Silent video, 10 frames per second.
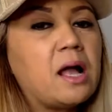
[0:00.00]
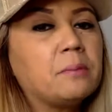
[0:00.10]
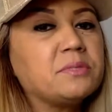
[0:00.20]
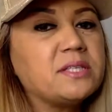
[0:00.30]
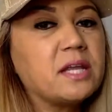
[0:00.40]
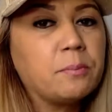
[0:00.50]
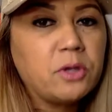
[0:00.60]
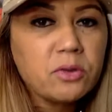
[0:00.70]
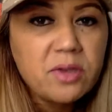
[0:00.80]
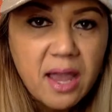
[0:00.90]
set up
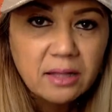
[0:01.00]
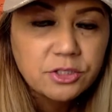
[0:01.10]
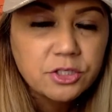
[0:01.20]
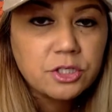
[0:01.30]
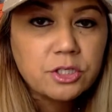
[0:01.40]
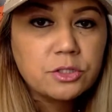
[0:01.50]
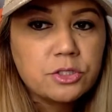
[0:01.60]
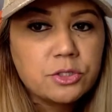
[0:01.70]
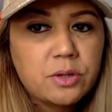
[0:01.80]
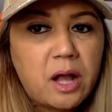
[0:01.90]
your calendar
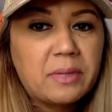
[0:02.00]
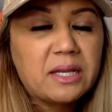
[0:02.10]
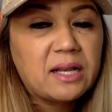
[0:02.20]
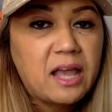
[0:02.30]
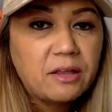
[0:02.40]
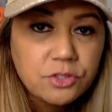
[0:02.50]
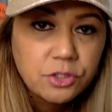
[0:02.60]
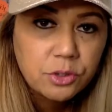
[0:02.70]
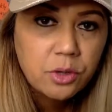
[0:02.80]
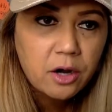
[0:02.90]
to how many lives
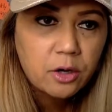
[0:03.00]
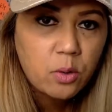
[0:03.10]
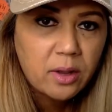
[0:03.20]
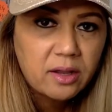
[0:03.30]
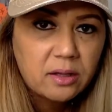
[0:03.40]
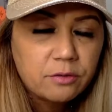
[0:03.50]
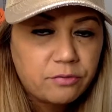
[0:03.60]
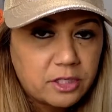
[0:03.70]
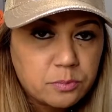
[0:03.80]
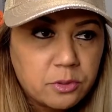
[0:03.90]
you are going on
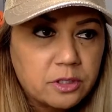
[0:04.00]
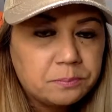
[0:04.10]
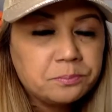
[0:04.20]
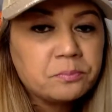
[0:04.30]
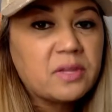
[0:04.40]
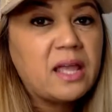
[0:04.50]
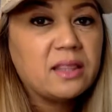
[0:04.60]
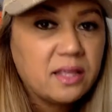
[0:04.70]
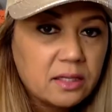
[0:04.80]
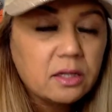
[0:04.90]
Facebook, and
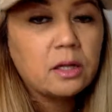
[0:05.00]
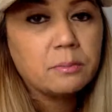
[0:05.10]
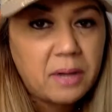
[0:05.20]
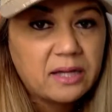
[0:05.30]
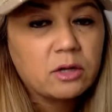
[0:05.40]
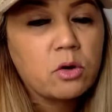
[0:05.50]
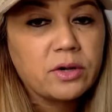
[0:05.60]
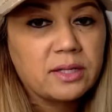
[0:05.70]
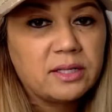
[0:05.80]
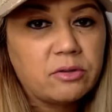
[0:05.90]
then plan
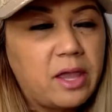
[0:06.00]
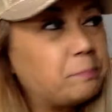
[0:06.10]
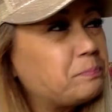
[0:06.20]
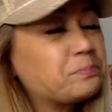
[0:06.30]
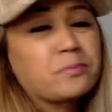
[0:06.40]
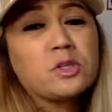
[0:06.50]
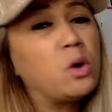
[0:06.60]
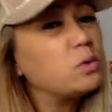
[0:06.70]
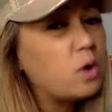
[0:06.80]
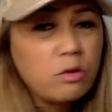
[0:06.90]
accordingly, okay?
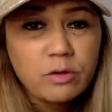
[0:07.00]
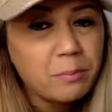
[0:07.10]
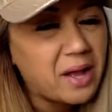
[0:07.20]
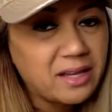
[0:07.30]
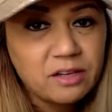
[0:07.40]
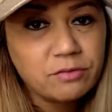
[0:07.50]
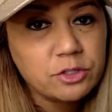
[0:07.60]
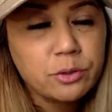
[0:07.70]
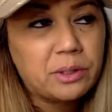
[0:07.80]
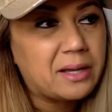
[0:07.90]
Don't overbuy
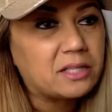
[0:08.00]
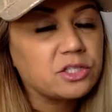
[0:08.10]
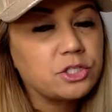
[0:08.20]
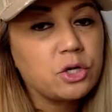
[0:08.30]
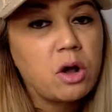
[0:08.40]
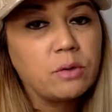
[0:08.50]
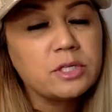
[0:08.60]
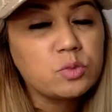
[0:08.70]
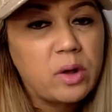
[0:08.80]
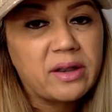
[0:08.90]
inventory, you guys, because you
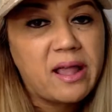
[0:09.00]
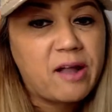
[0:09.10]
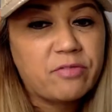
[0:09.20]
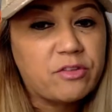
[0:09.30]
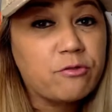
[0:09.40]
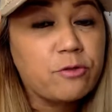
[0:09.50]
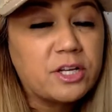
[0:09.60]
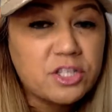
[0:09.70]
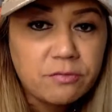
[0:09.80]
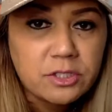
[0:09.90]
always want to have the
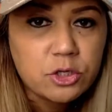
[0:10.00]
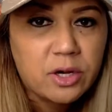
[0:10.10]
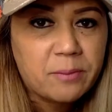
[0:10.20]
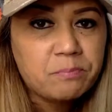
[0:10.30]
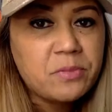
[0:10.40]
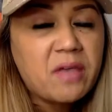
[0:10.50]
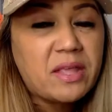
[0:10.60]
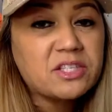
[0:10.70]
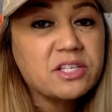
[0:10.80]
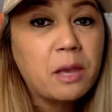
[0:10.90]
fresh inventory
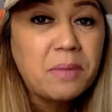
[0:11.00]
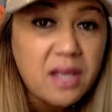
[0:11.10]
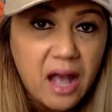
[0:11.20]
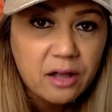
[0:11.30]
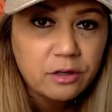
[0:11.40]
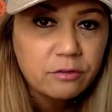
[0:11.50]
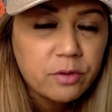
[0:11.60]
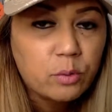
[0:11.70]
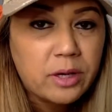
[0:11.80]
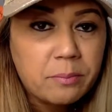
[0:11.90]
that's coming out of
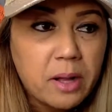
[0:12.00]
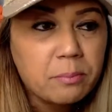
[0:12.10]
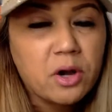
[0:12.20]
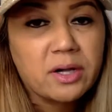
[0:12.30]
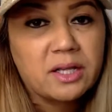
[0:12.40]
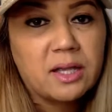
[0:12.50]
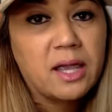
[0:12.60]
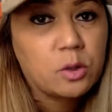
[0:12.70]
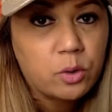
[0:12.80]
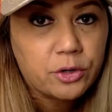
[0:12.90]
Ring Bomb Party
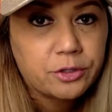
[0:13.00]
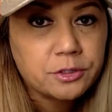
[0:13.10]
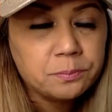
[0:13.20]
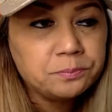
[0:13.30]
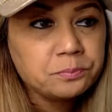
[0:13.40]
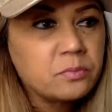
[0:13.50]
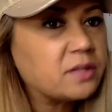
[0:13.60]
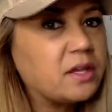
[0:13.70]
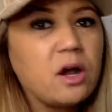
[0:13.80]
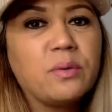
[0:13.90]
headquarters.
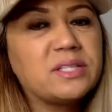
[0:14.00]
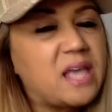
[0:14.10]
They always